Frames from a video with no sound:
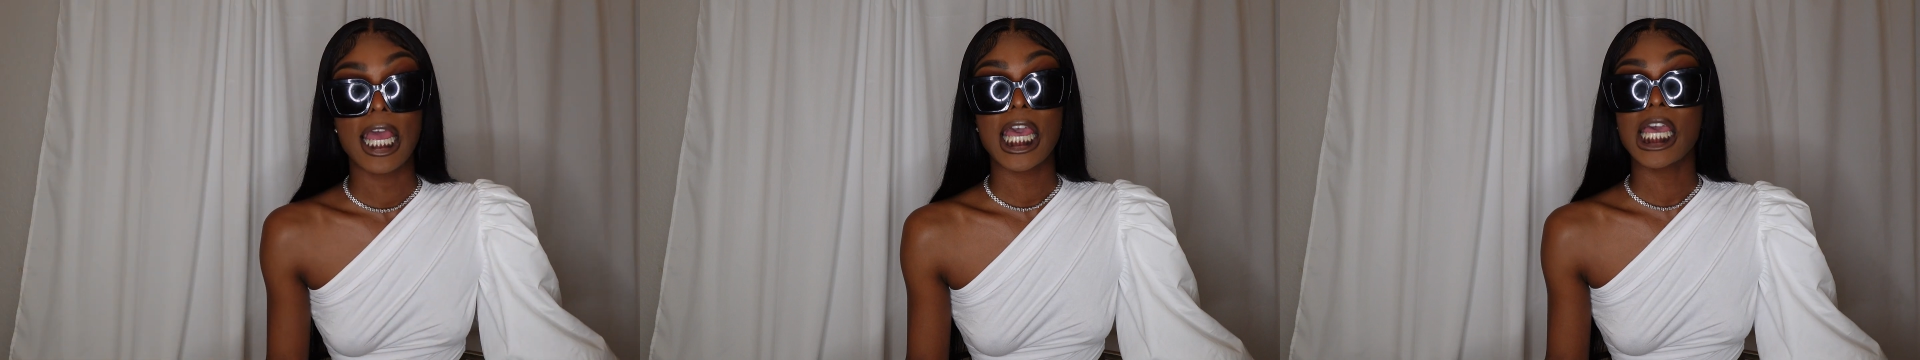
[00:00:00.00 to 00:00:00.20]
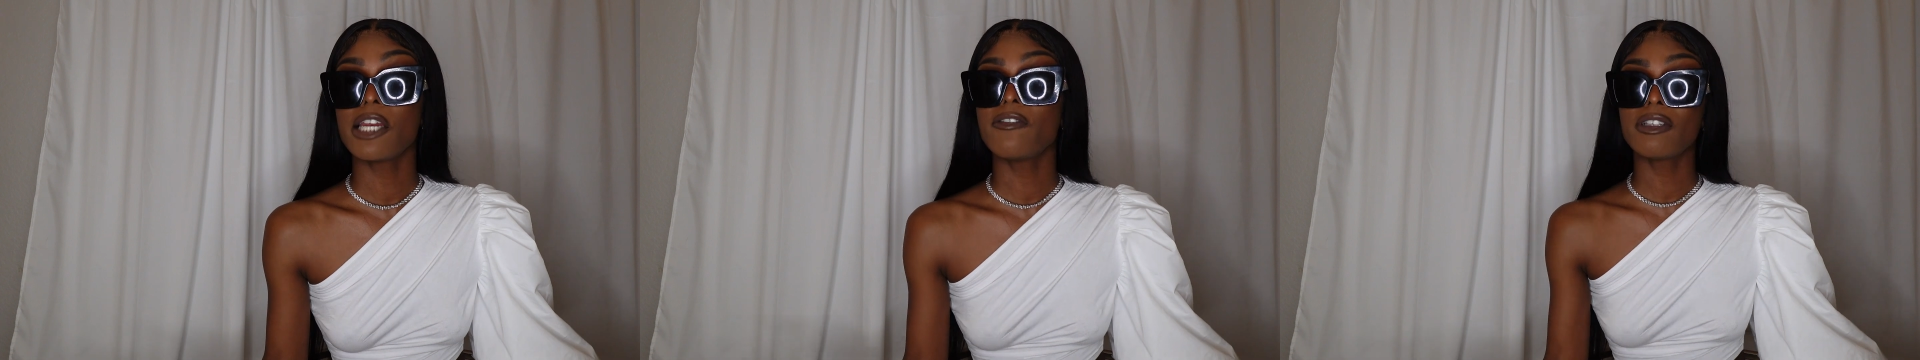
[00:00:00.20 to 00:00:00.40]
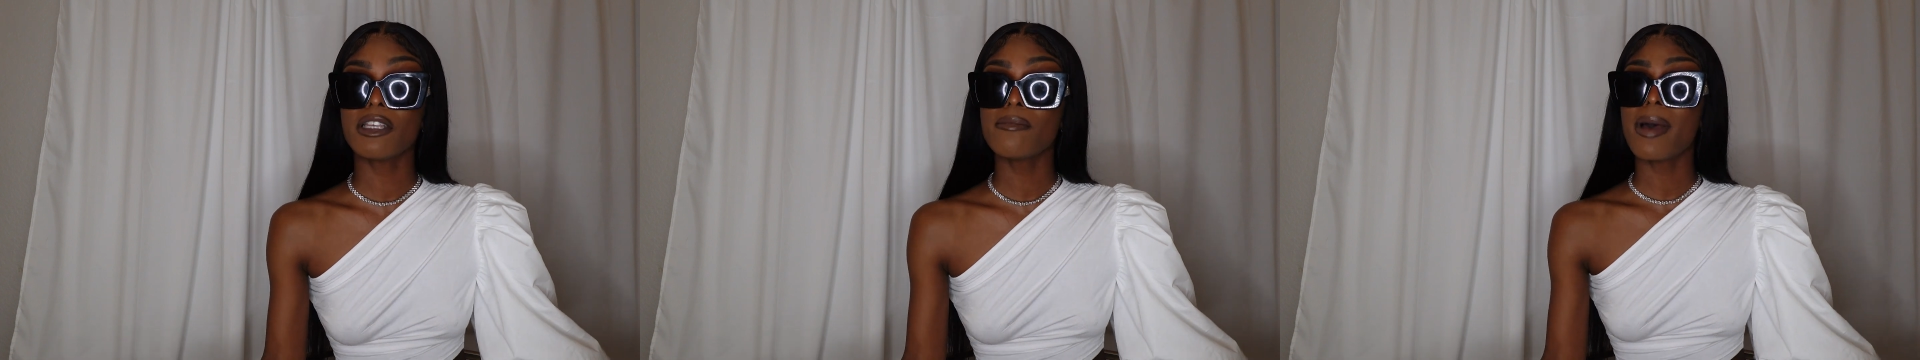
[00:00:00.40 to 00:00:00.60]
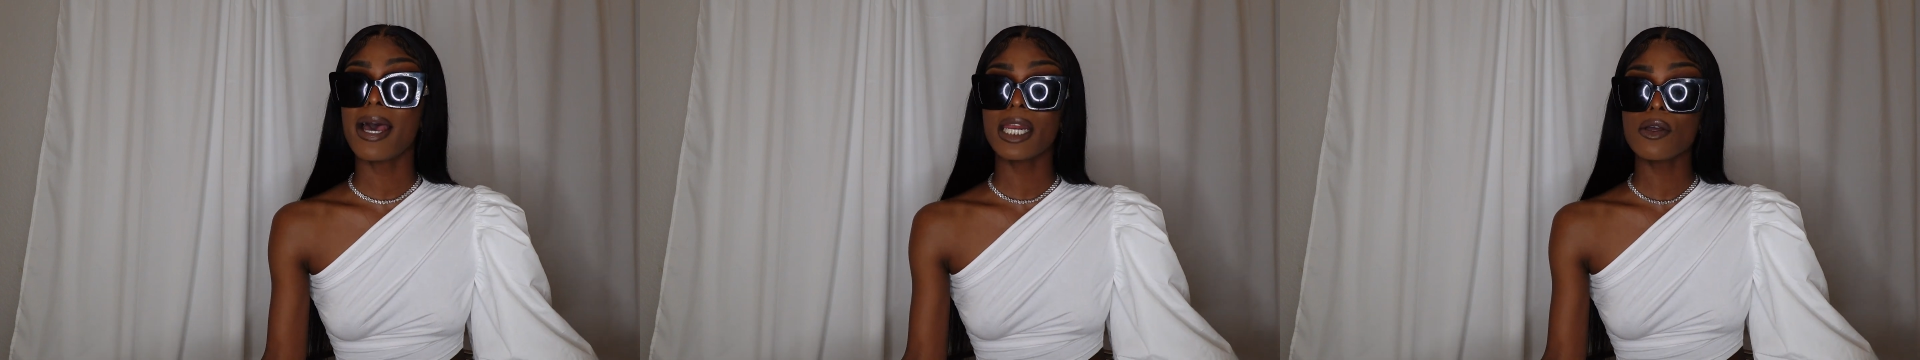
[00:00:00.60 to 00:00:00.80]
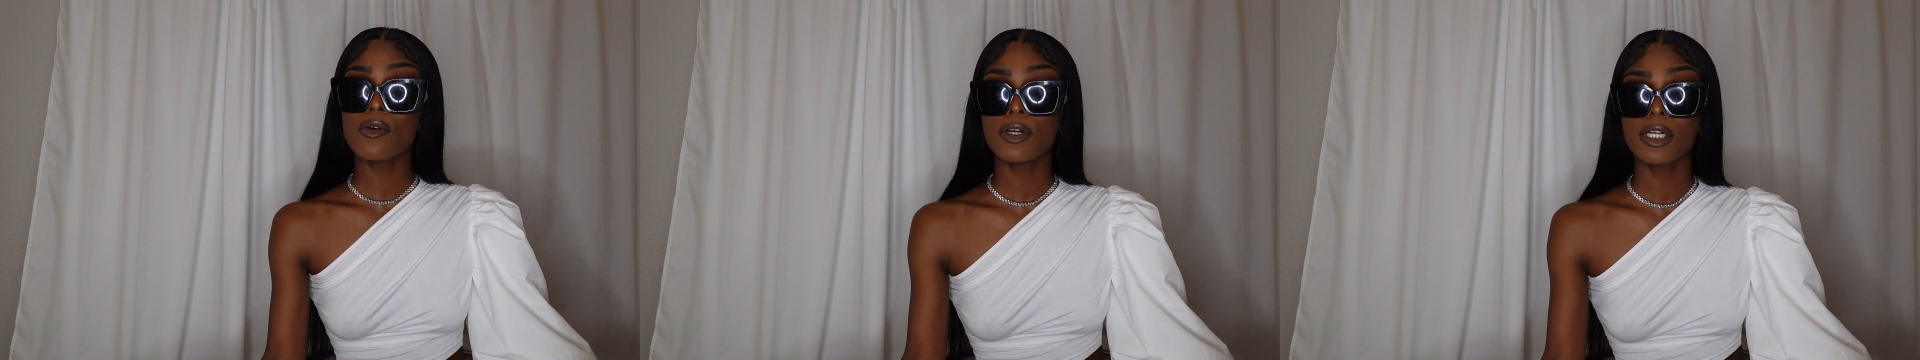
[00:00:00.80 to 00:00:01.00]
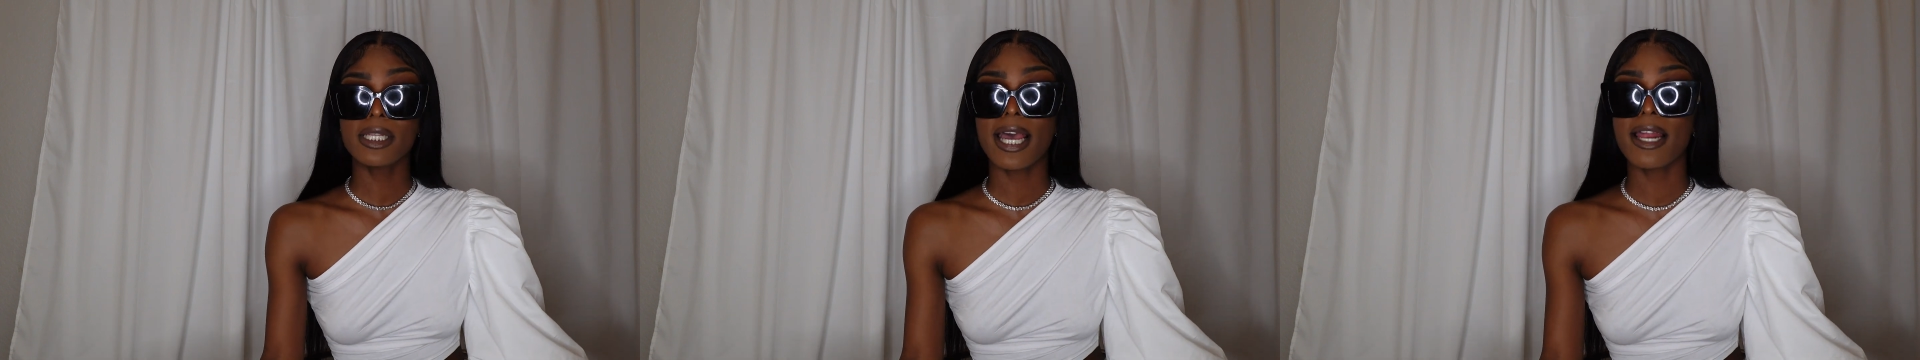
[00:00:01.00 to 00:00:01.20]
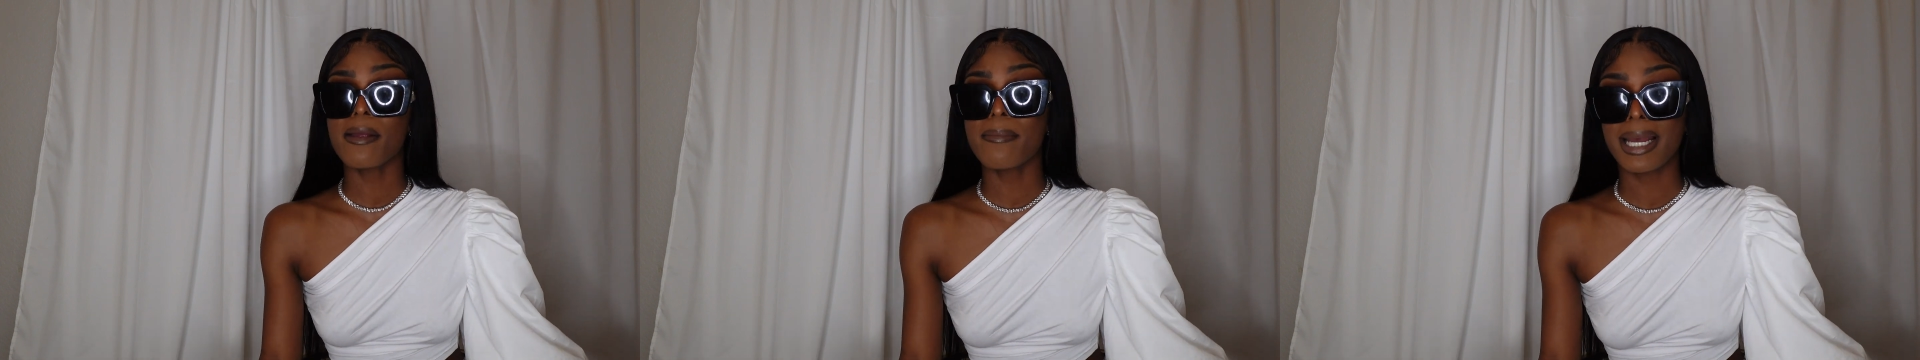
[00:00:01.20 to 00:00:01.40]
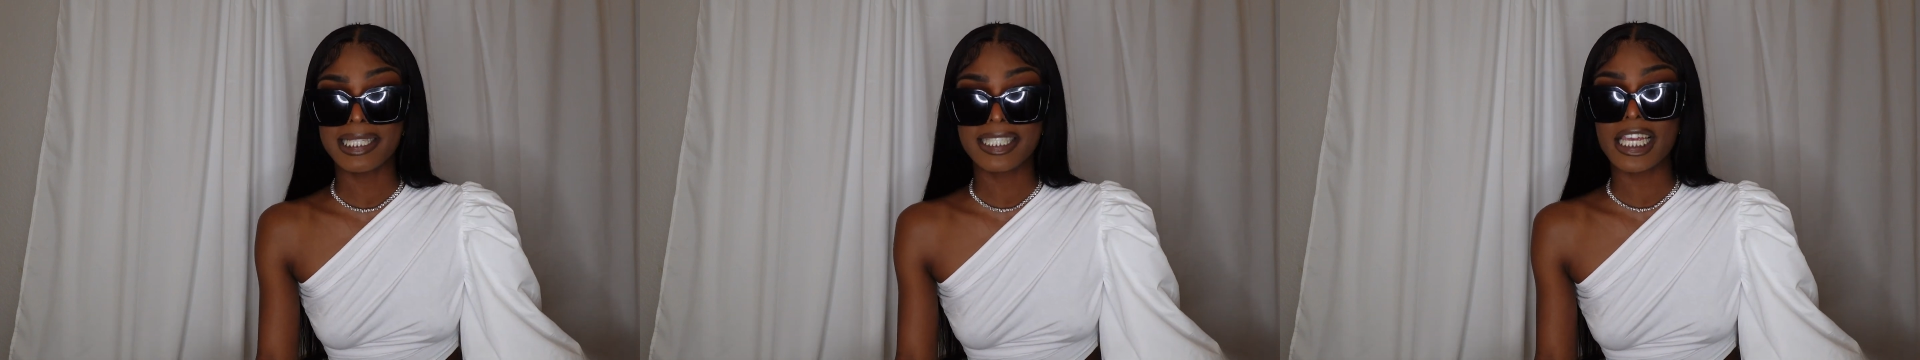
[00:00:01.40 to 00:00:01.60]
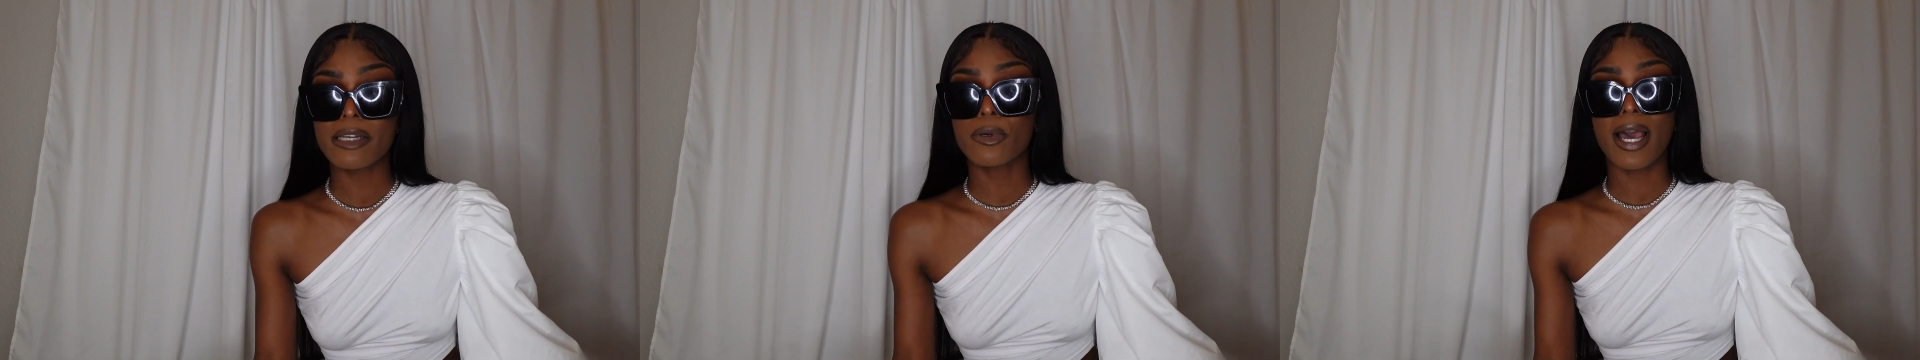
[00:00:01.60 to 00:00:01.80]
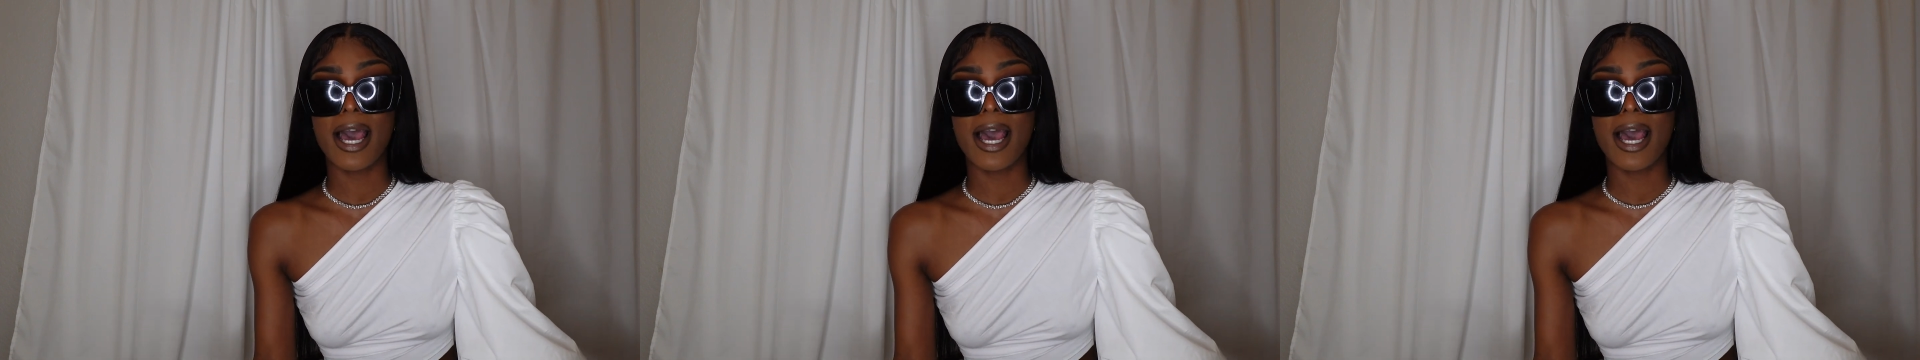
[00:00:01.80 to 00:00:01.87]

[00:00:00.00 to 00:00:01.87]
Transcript: And if somebody ordered that at my table,